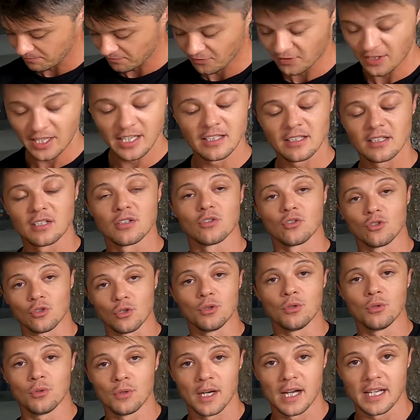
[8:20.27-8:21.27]
thanks to
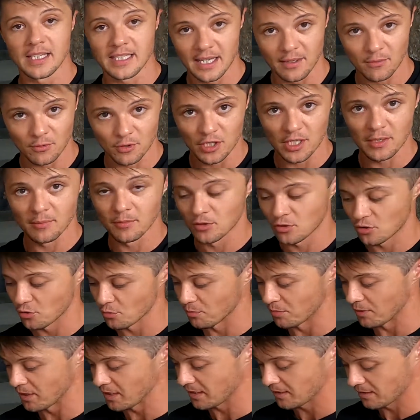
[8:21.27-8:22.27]
you guys, I was able to
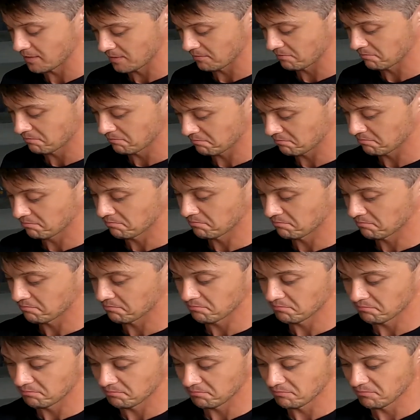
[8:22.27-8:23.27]
bring
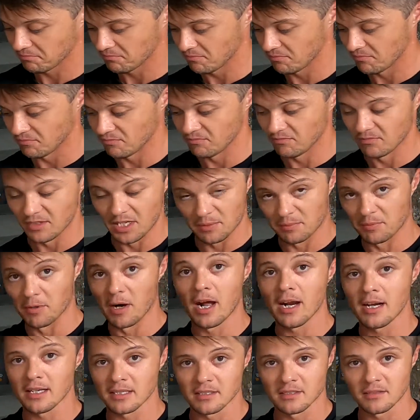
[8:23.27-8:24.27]
their
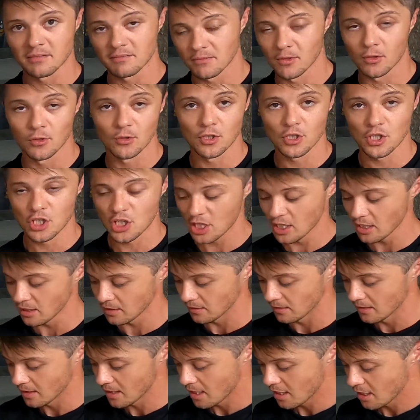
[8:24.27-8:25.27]
products on this
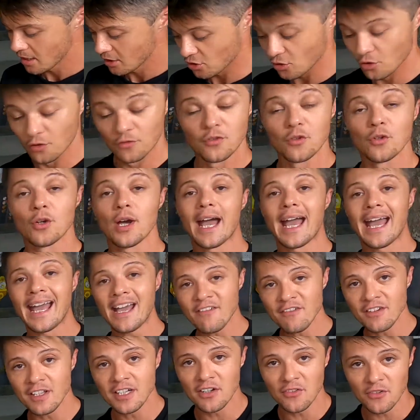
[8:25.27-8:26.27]
channel. So if you
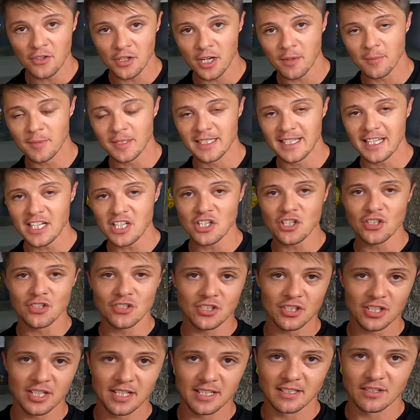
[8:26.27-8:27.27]
have any
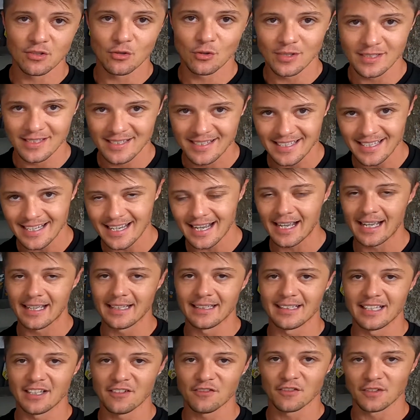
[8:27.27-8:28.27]
recommendations, as you can see, I
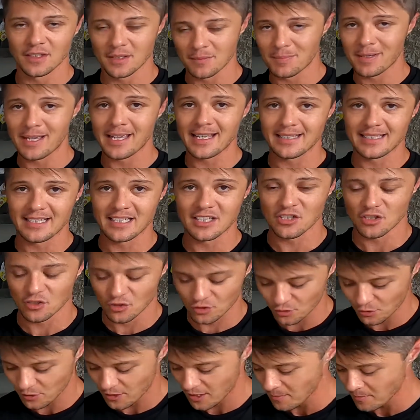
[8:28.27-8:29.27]
definitely pay attention
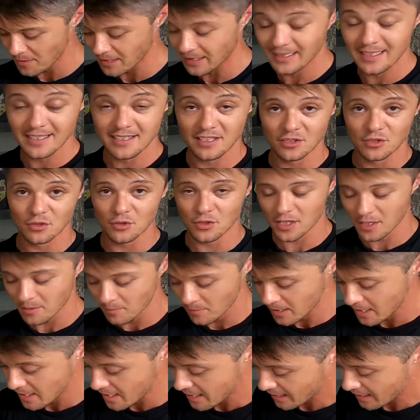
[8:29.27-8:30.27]
to them. I listen to them.